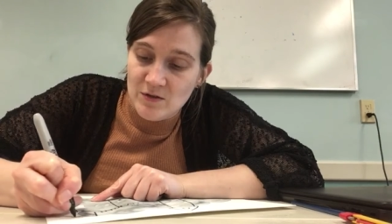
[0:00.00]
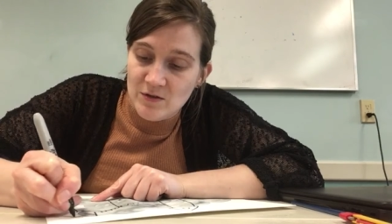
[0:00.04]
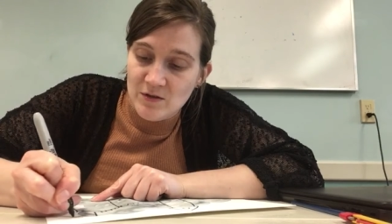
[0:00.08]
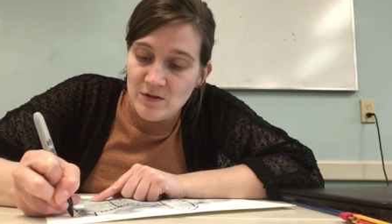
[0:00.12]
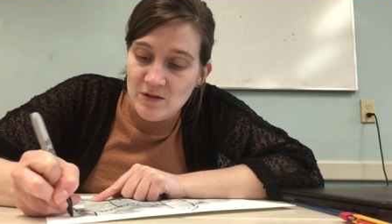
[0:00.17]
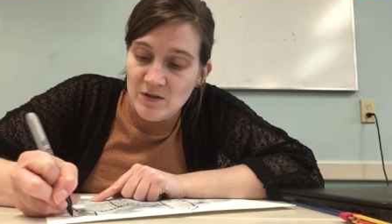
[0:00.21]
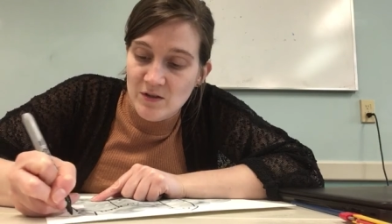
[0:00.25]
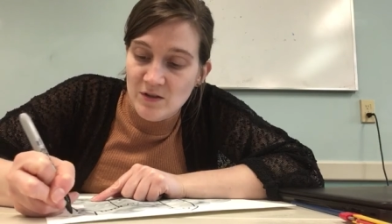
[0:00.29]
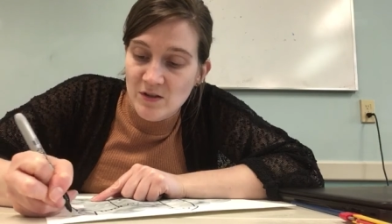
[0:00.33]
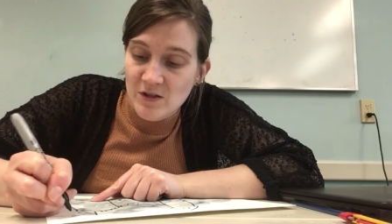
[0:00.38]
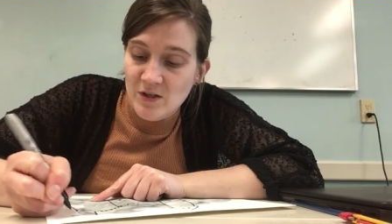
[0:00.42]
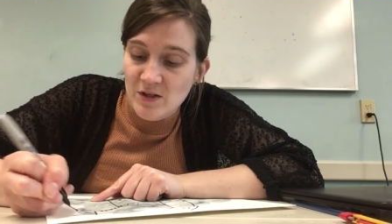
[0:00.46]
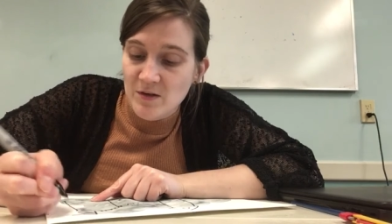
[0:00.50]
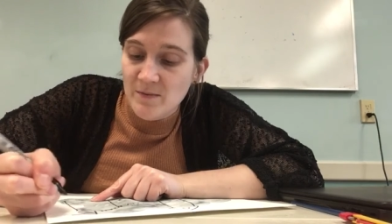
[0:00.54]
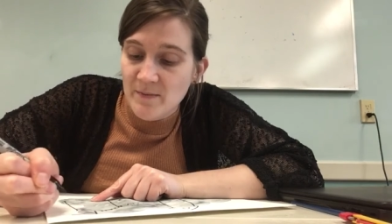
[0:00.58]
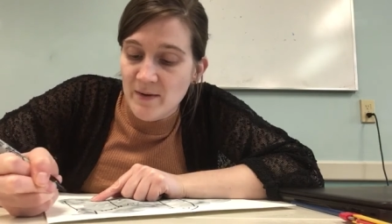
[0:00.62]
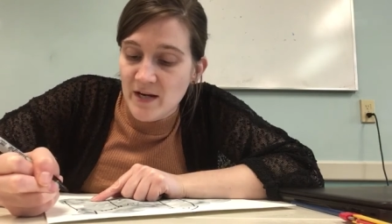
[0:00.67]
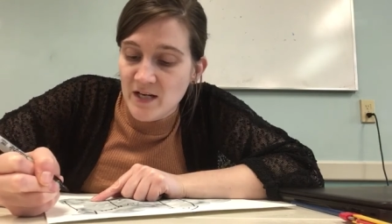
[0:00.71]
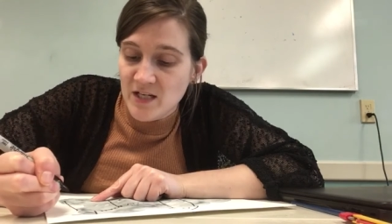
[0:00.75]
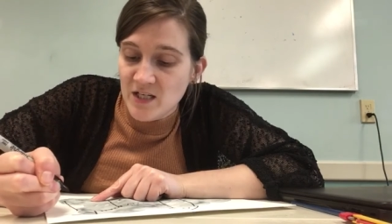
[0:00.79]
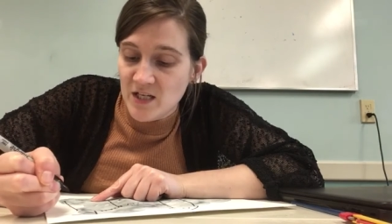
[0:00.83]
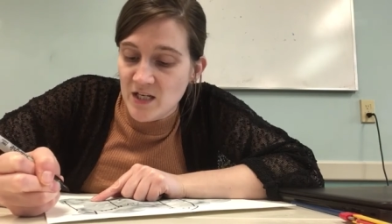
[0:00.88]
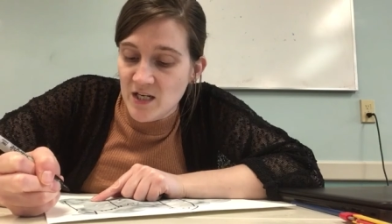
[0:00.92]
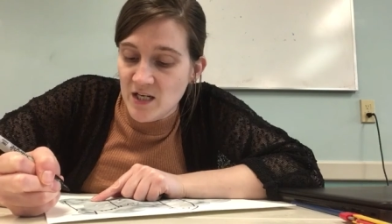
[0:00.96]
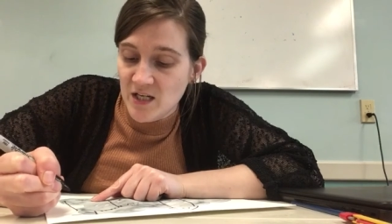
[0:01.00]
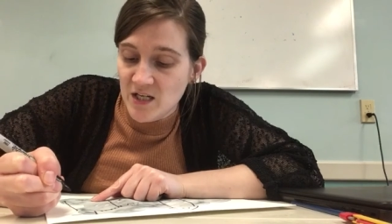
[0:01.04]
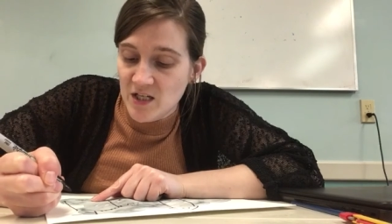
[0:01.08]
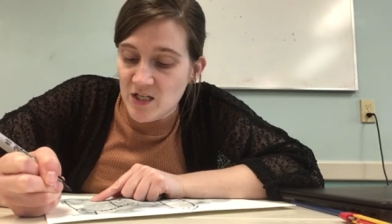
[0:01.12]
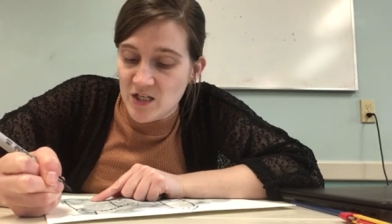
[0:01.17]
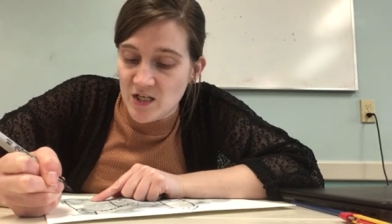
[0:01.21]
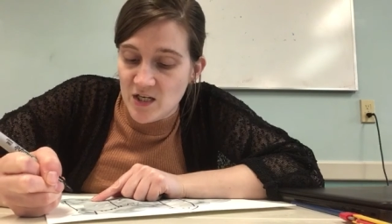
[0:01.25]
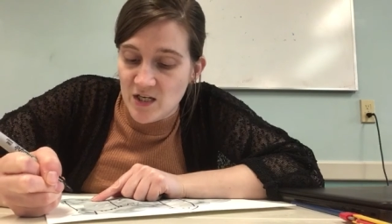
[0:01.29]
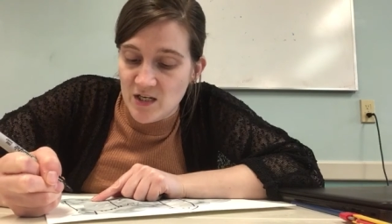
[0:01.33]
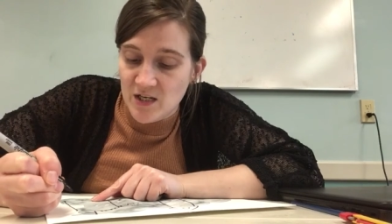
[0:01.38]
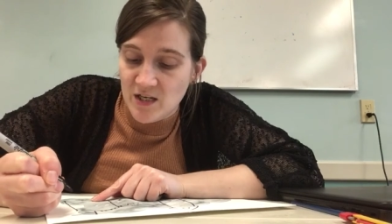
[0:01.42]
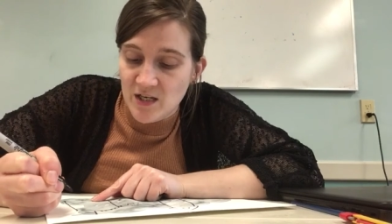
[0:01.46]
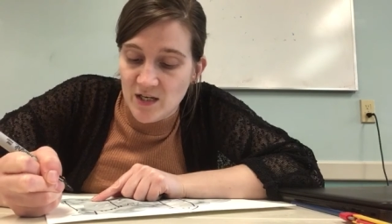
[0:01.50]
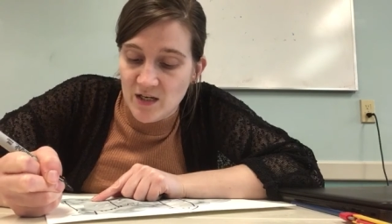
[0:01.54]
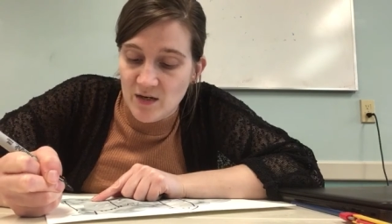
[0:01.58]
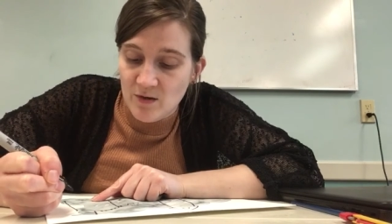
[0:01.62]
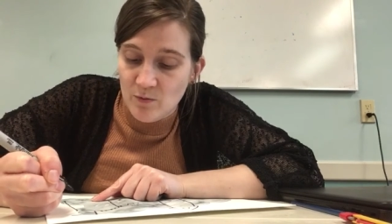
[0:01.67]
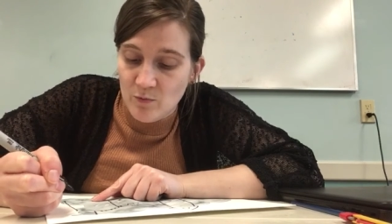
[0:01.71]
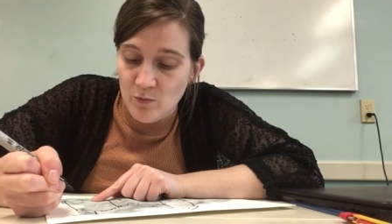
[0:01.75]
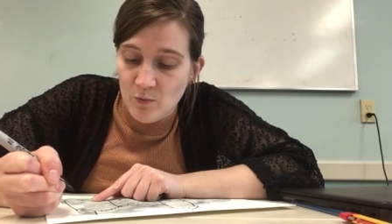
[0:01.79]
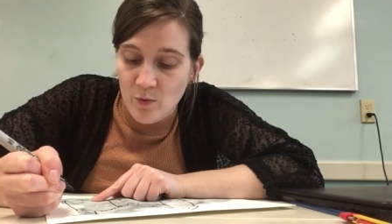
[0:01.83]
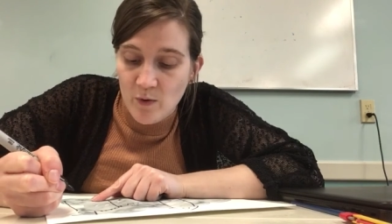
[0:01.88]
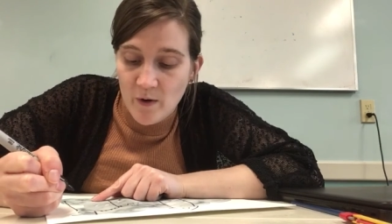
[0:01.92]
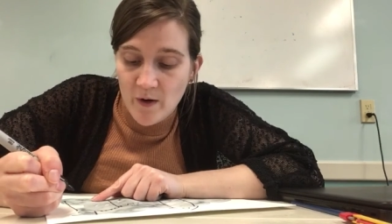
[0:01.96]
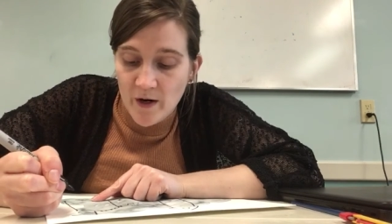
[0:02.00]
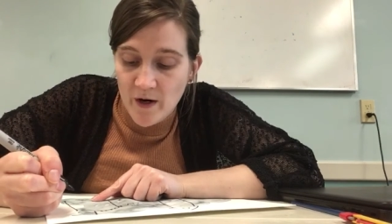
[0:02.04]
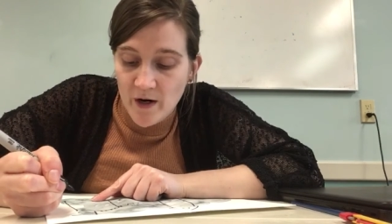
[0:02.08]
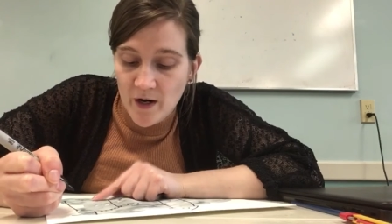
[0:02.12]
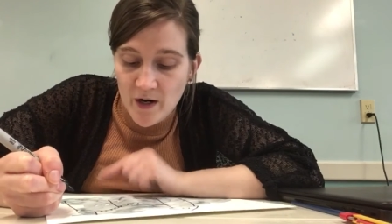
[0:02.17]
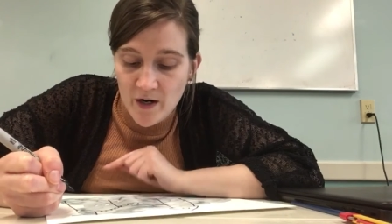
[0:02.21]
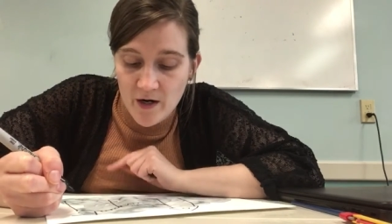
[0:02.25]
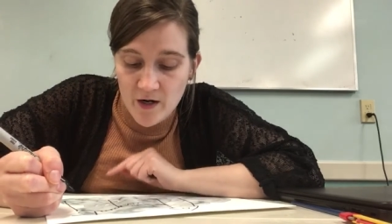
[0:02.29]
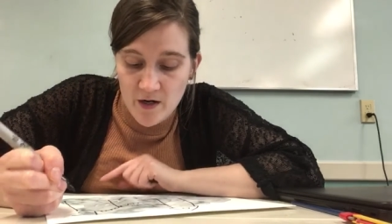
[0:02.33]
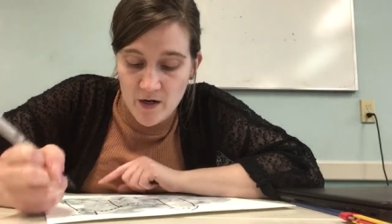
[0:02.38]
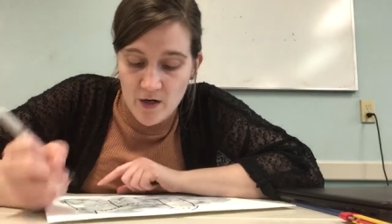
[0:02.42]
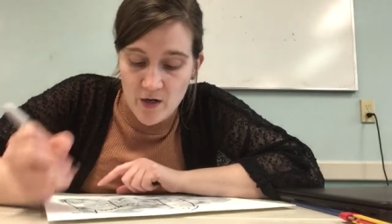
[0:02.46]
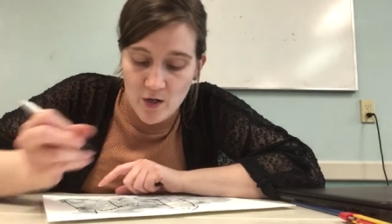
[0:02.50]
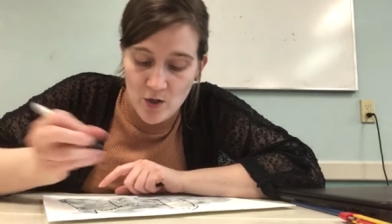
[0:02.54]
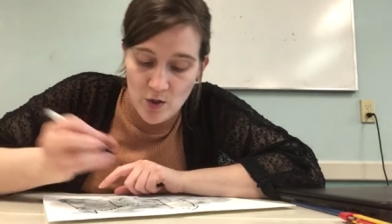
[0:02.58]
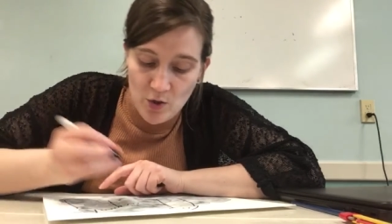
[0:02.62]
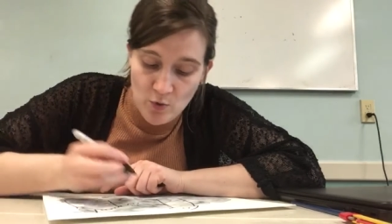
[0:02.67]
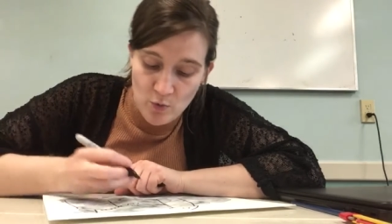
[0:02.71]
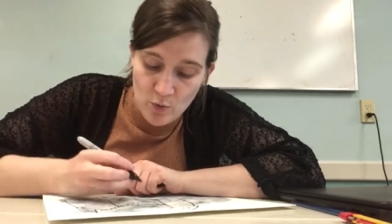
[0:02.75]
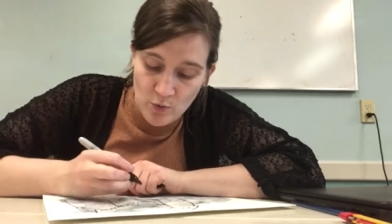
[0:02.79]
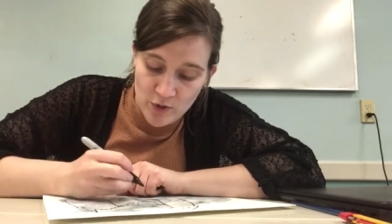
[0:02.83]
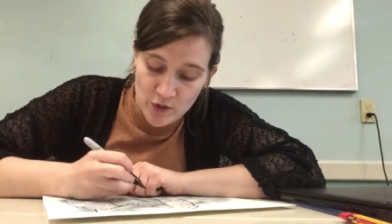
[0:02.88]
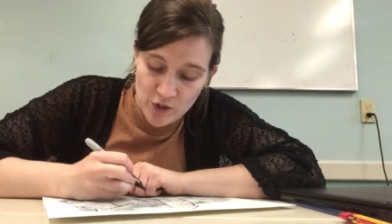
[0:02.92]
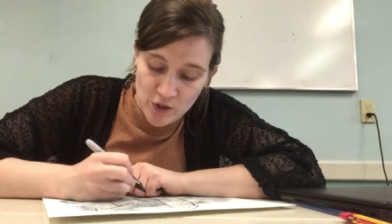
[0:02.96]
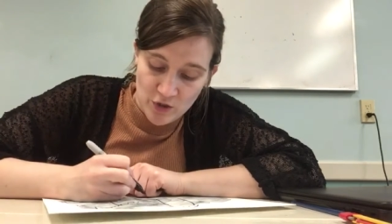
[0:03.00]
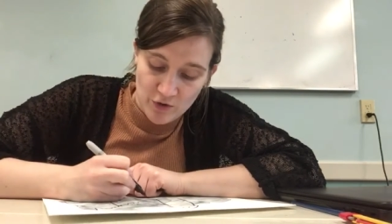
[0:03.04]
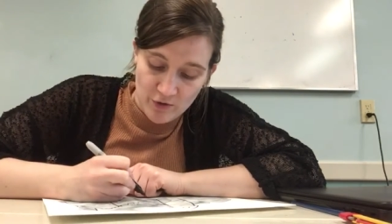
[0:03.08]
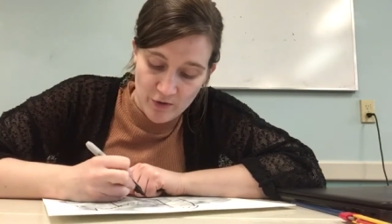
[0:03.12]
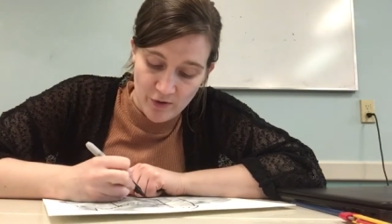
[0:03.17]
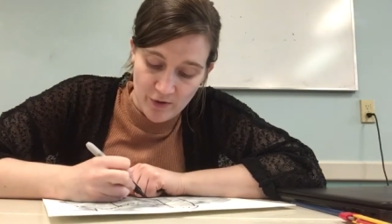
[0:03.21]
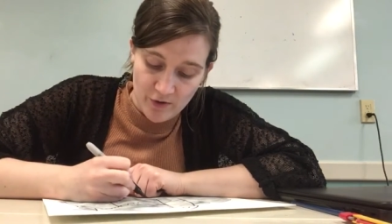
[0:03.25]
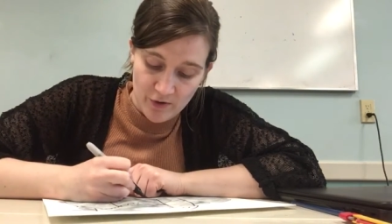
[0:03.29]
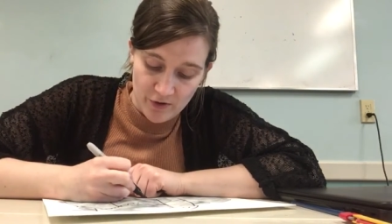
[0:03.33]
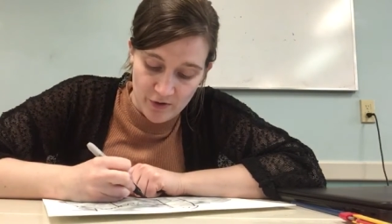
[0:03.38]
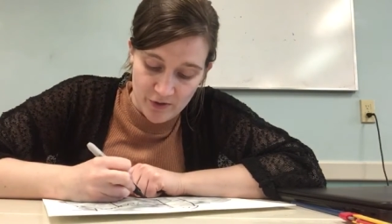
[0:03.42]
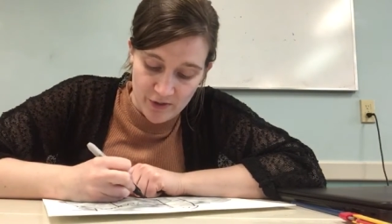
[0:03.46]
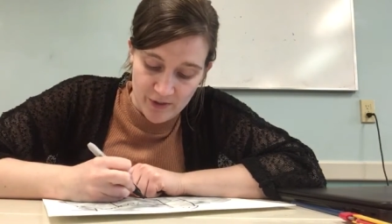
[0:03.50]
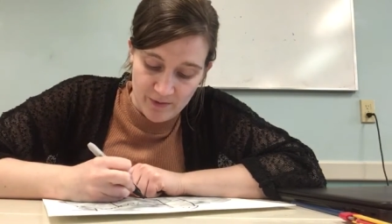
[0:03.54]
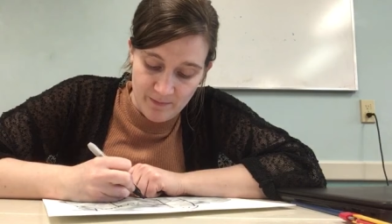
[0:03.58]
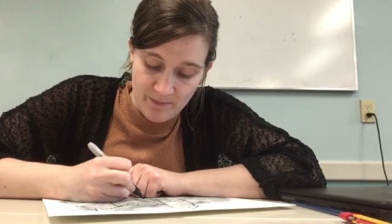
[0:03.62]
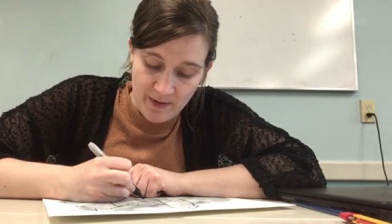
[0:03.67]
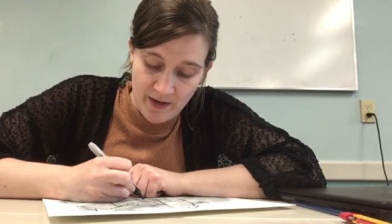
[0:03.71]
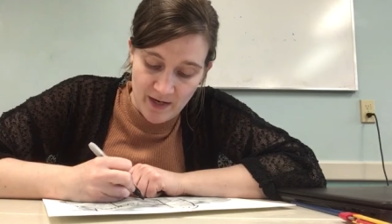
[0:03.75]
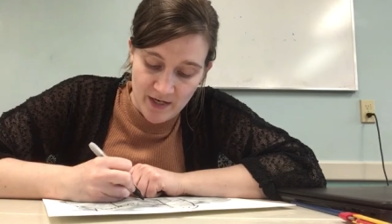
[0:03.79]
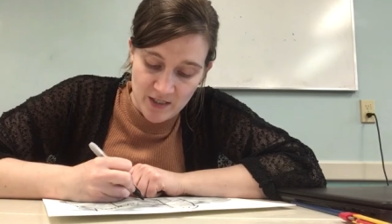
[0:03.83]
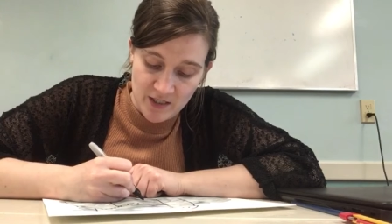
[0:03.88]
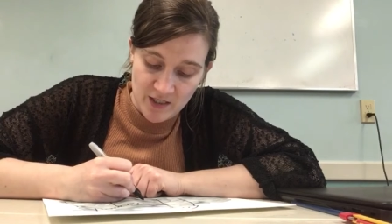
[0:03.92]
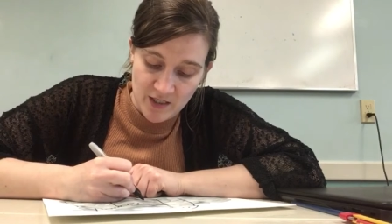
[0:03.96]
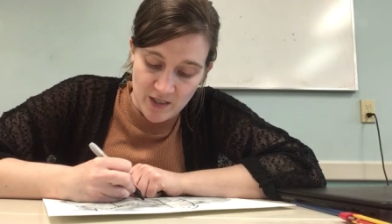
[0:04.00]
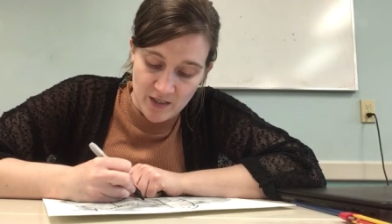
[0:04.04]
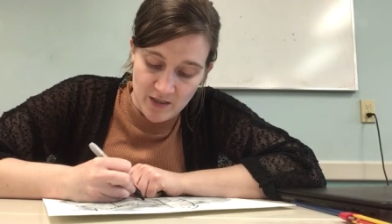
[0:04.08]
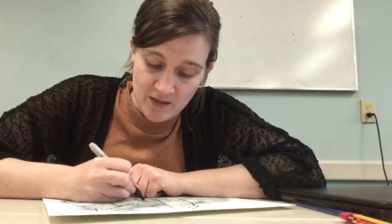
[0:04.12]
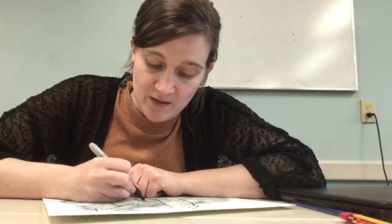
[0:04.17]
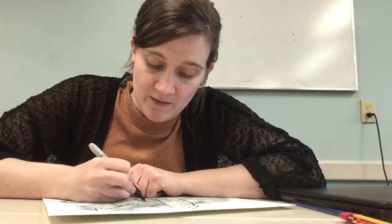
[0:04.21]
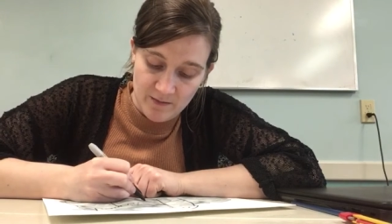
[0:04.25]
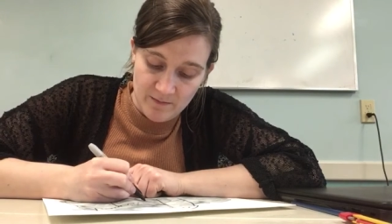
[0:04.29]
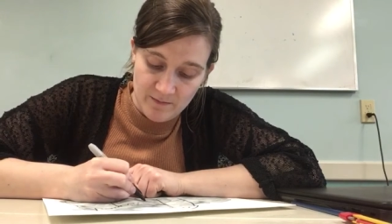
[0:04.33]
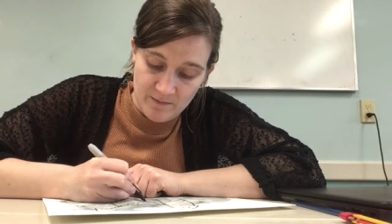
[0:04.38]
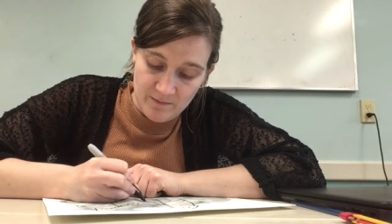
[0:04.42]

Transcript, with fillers: Use your imagination. Like where would you go to learn magic?